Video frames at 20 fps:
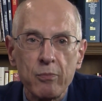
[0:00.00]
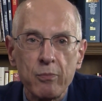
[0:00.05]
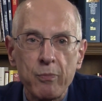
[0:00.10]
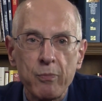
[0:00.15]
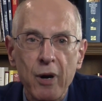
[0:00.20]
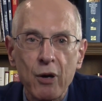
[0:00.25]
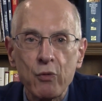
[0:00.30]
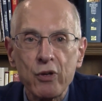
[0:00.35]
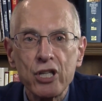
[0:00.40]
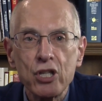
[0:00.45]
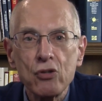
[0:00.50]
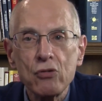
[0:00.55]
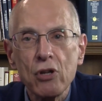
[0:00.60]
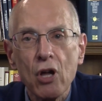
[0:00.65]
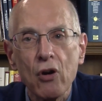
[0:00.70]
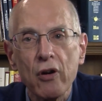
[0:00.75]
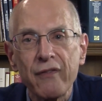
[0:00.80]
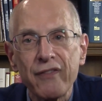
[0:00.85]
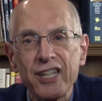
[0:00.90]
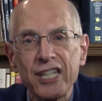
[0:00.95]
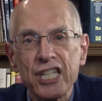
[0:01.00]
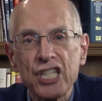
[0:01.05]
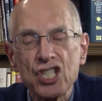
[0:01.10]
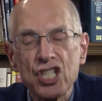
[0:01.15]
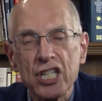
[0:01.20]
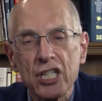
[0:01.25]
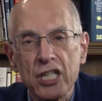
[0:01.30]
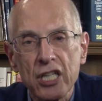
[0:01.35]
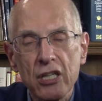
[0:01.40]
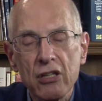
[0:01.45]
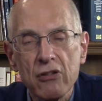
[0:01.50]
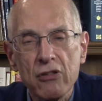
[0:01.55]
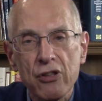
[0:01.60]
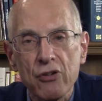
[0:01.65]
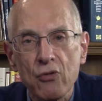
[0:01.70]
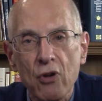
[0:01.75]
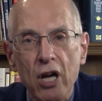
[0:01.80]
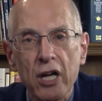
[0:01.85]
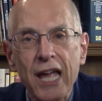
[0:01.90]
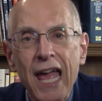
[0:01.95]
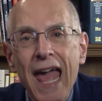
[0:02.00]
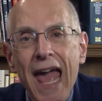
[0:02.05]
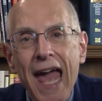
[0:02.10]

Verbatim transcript: But we do know if you discontinue the drug